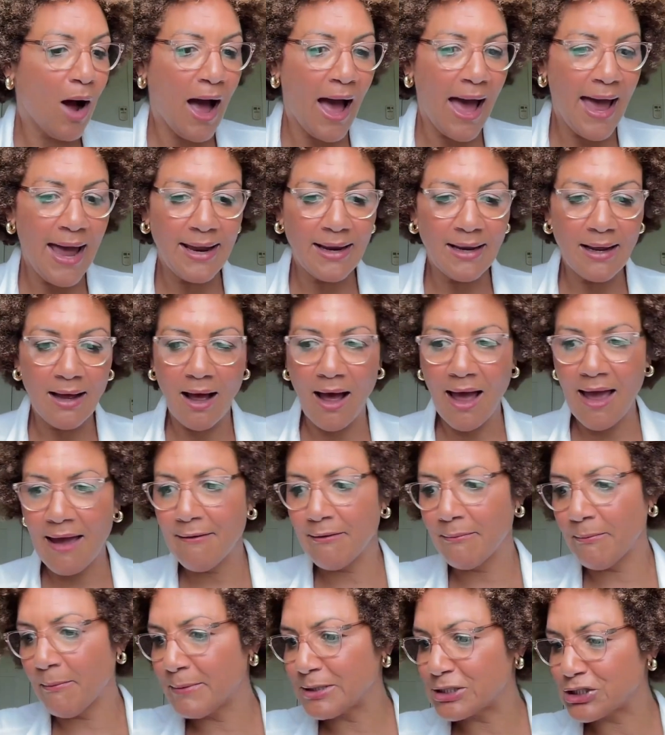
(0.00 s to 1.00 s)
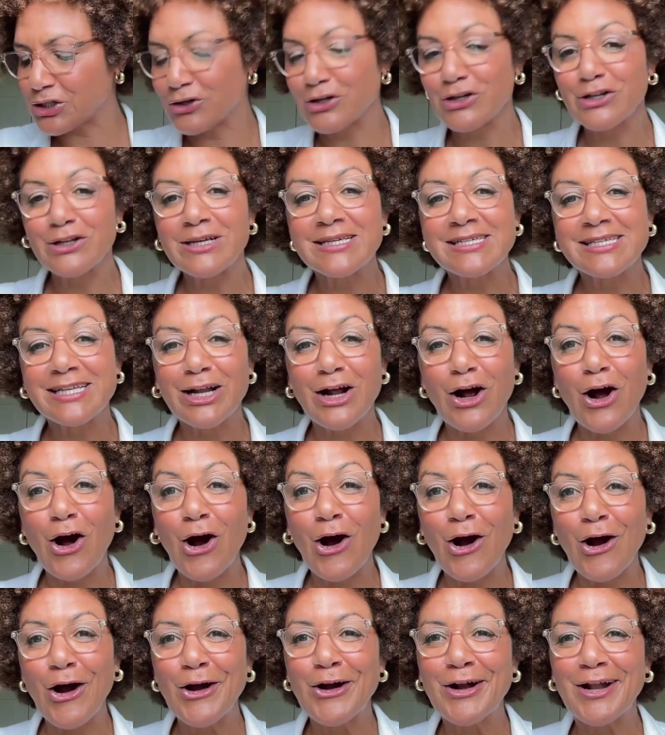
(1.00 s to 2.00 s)
I am a journalist at
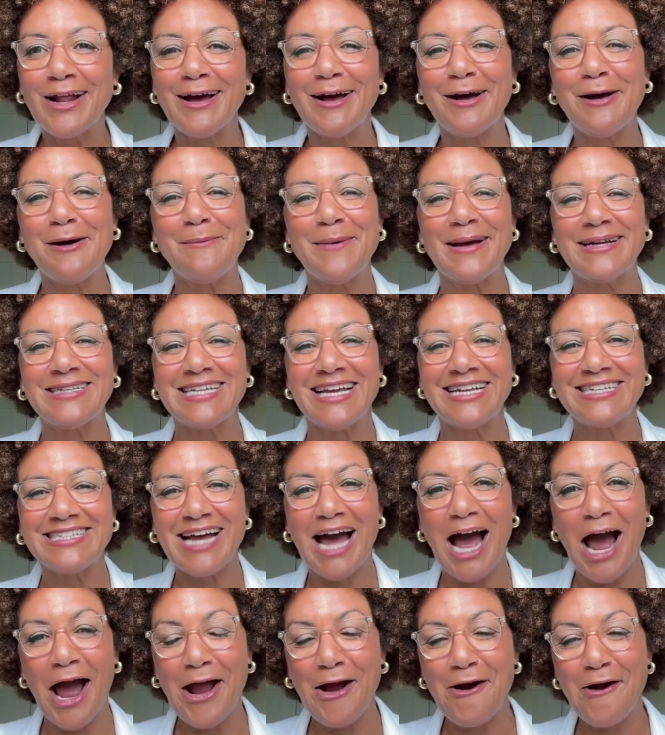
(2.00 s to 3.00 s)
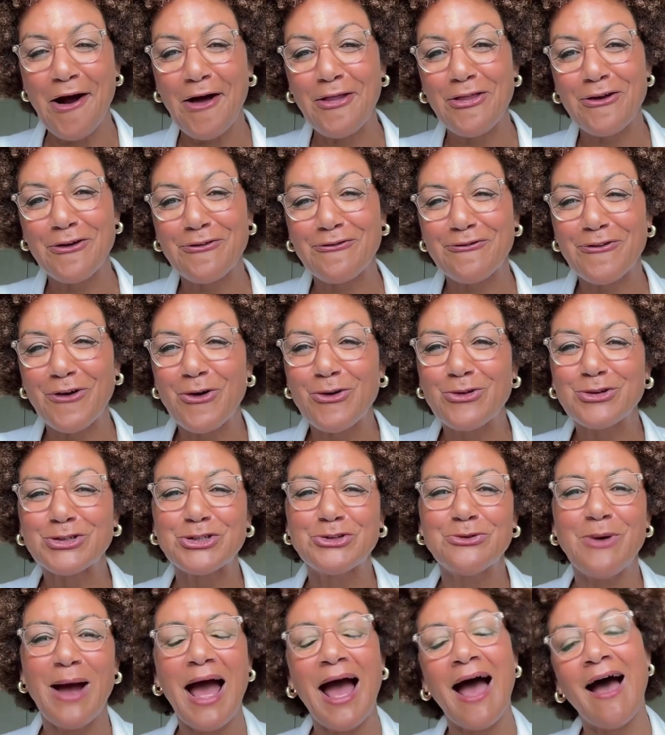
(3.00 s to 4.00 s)
heart. I tend to hire other
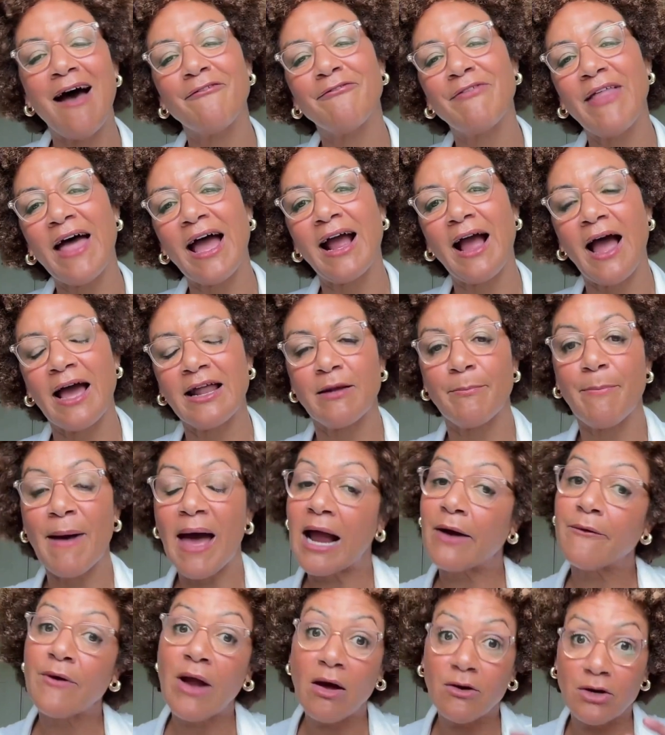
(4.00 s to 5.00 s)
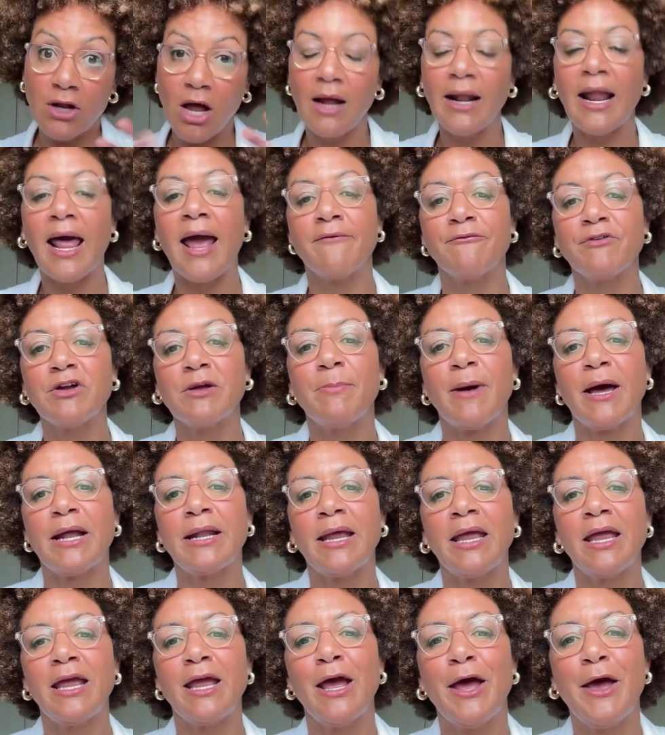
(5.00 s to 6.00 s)
folks who have that kind of background, not
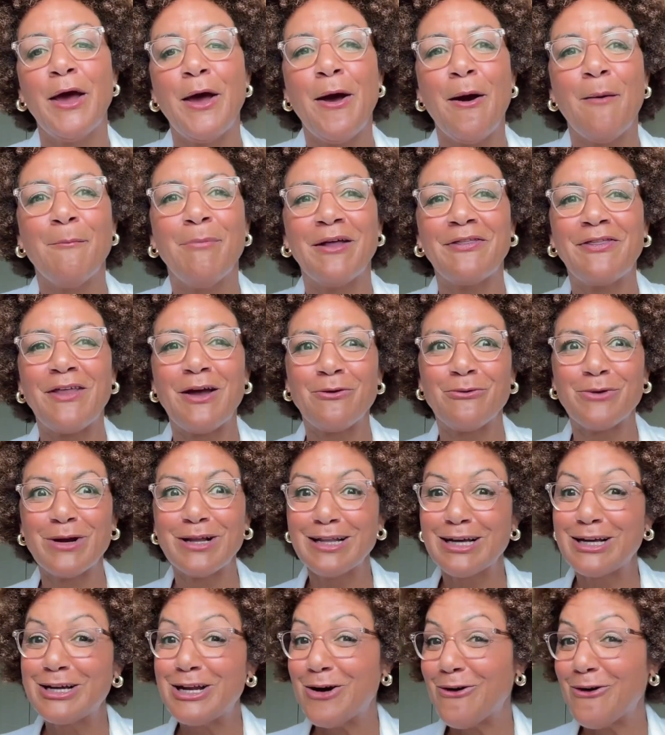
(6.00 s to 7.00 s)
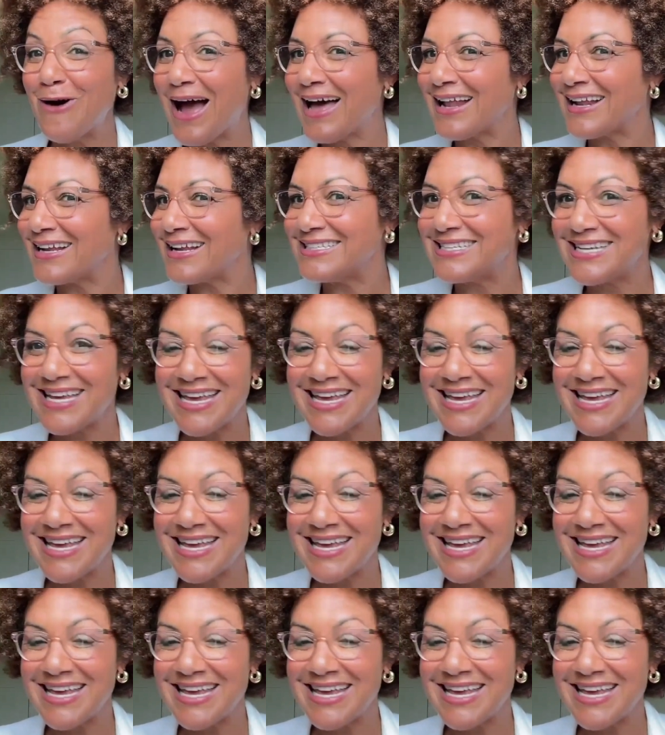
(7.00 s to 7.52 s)
everybody, but they really know how to